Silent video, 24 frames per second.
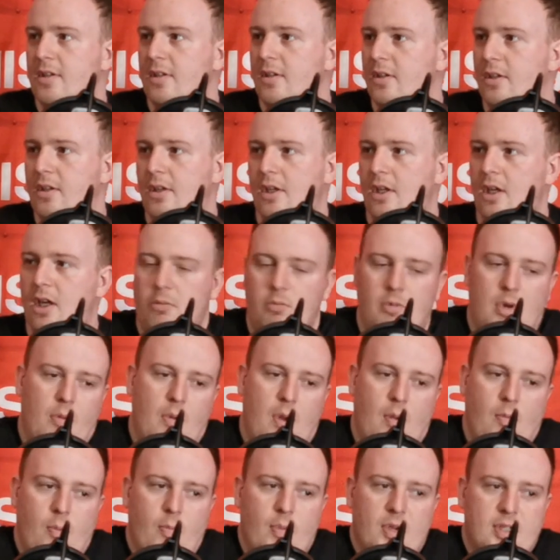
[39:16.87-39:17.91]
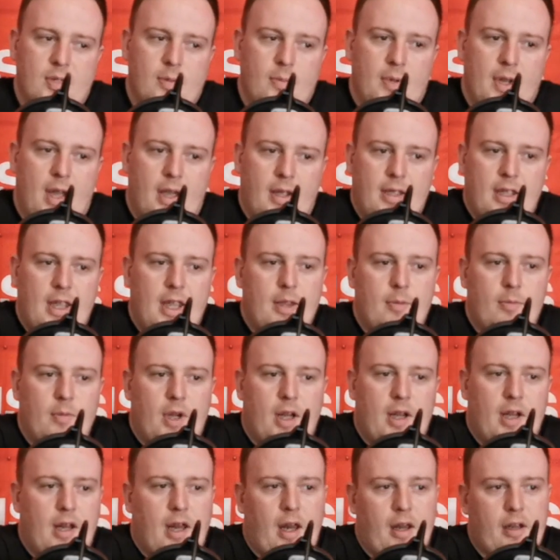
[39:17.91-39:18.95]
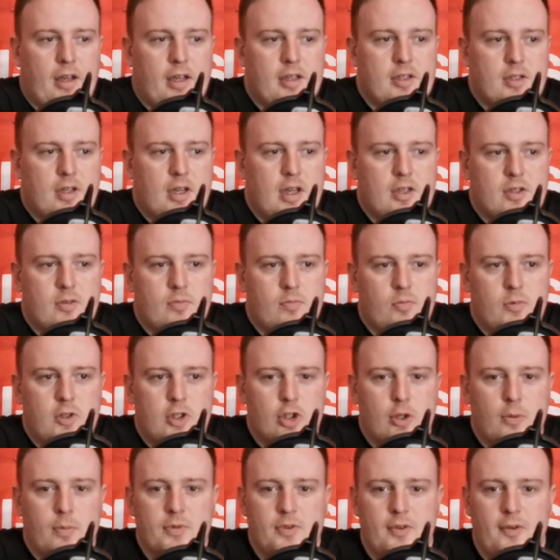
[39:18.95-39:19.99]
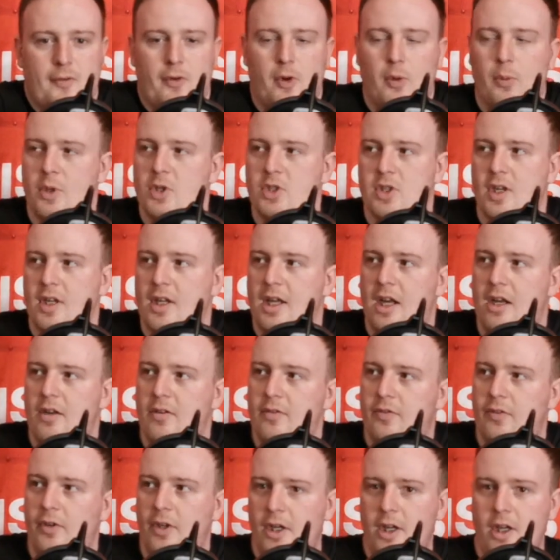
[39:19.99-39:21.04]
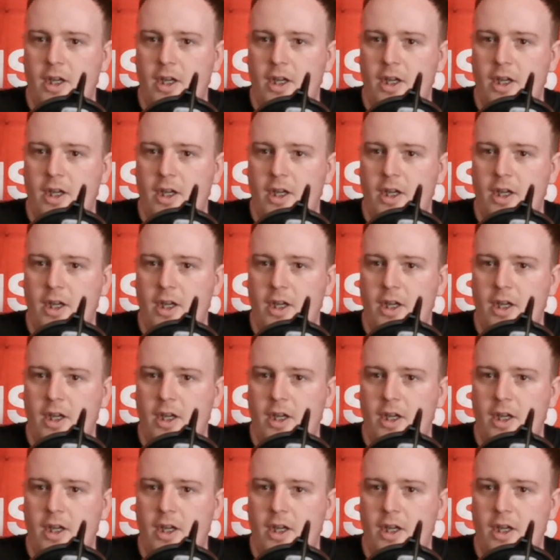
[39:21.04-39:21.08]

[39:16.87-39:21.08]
Yeah, I'm, I'm enlisted in that. Definitely, game. yeah. And it's, yeah. it's, it's coming to fruition again If,